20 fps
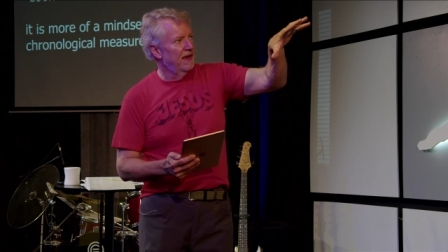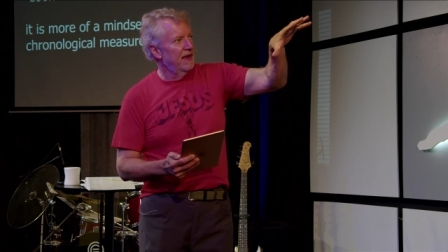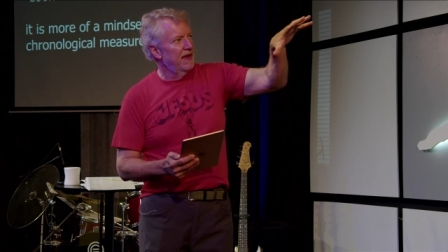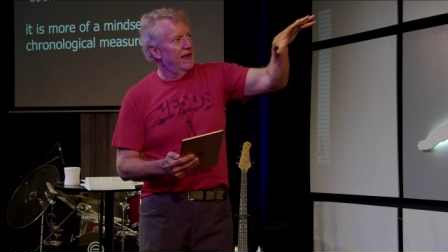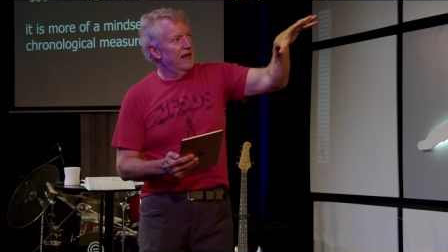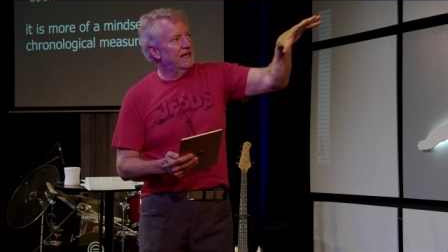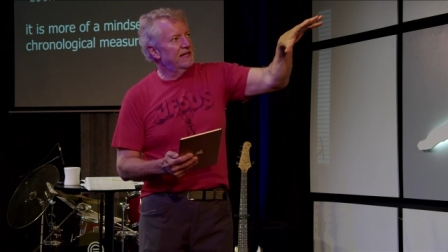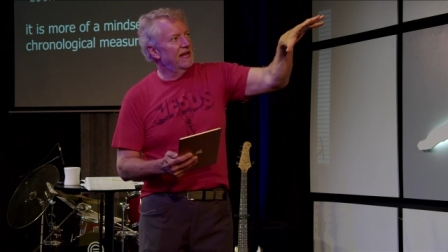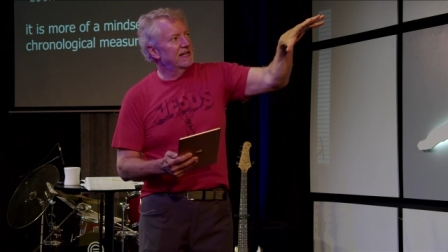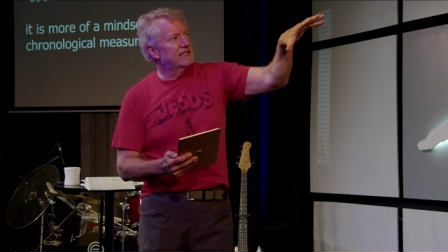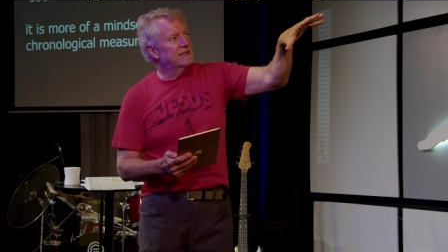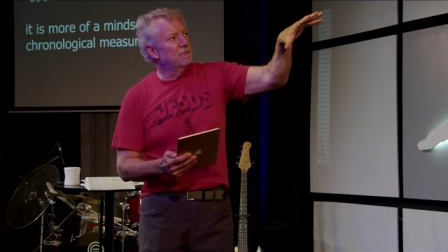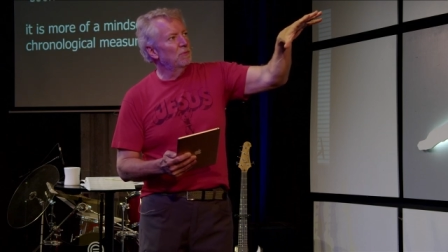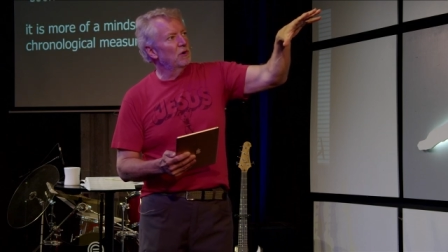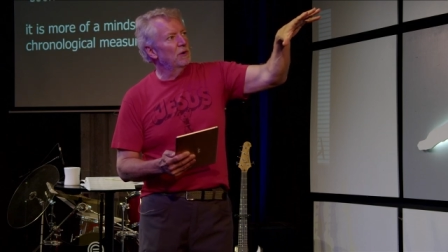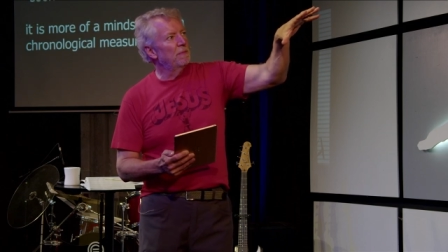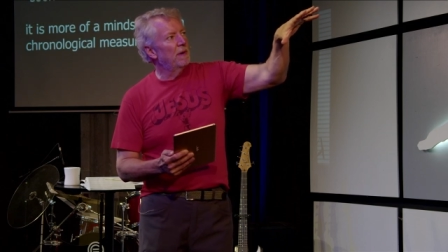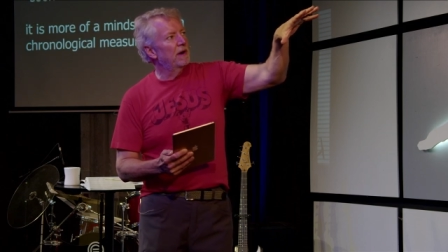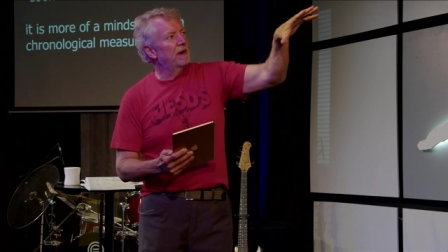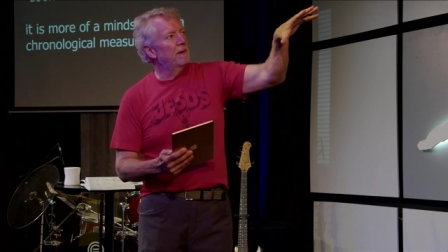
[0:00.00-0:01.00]
It, it's
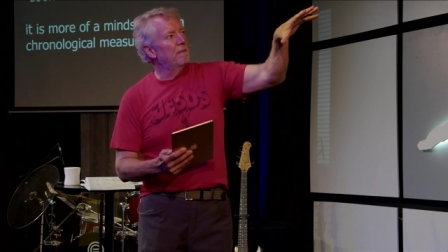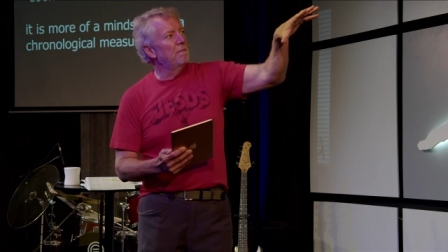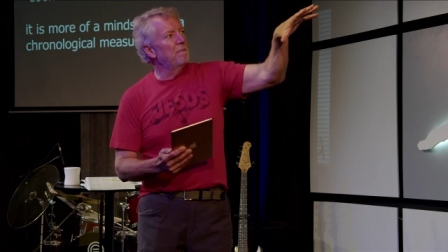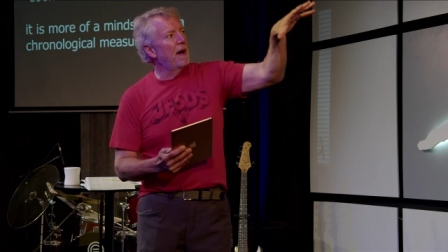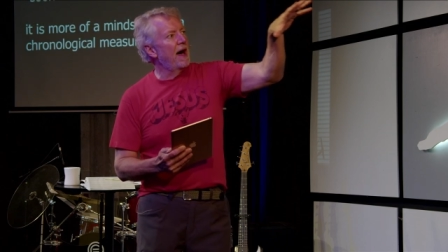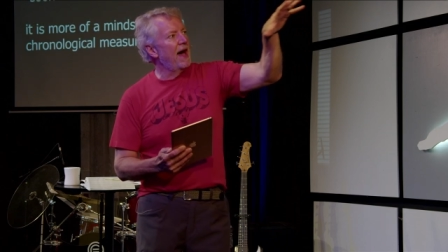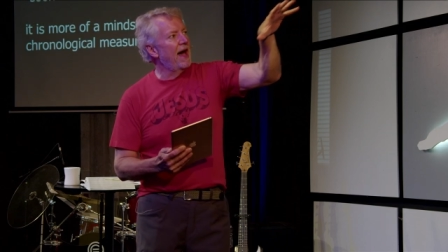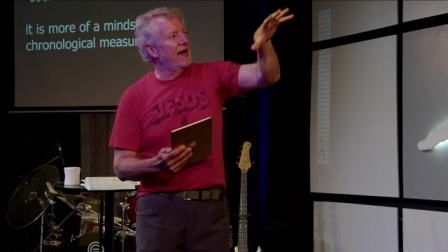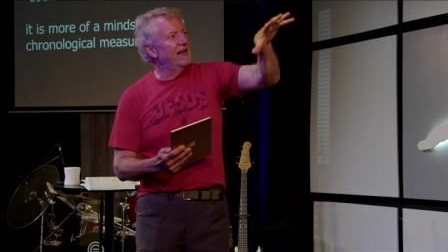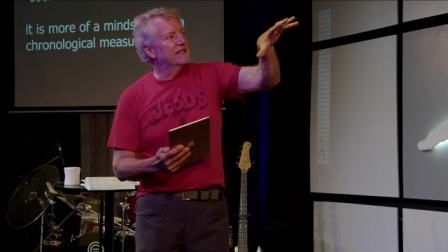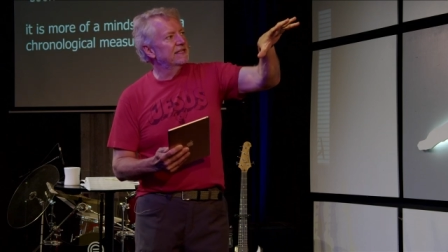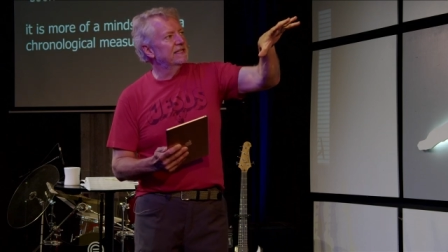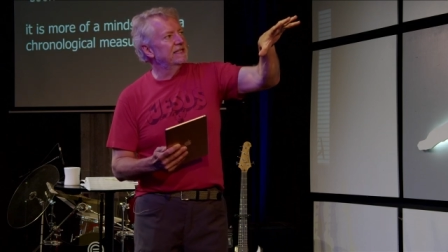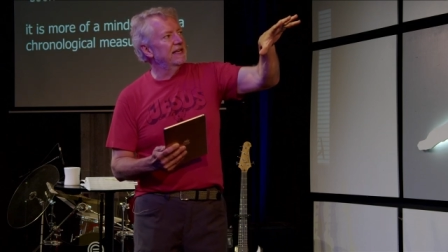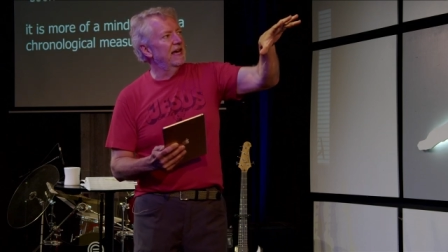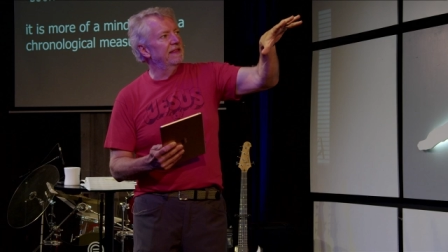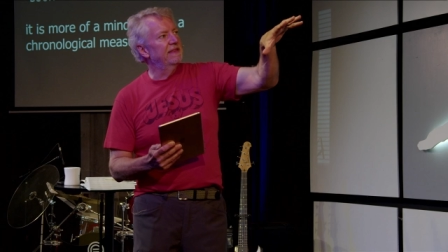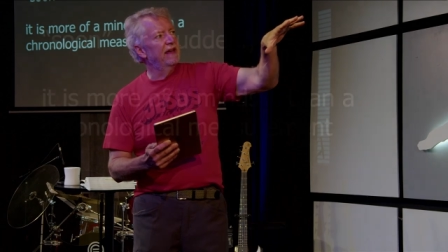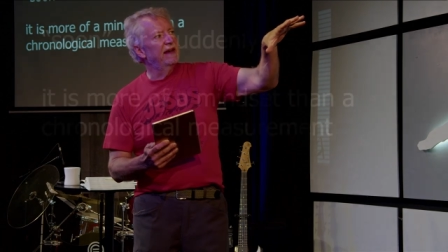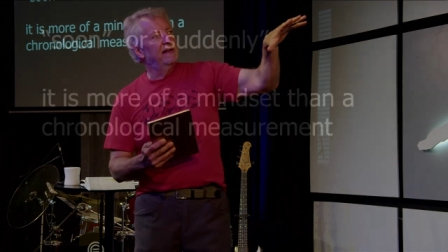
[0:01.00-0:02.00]
more about a
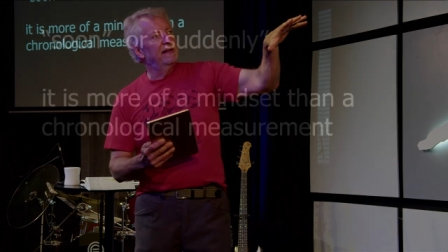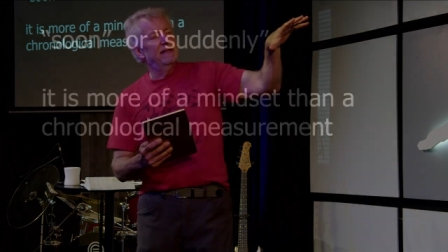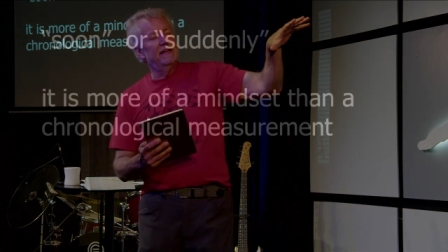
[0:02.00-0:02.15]
mindset than it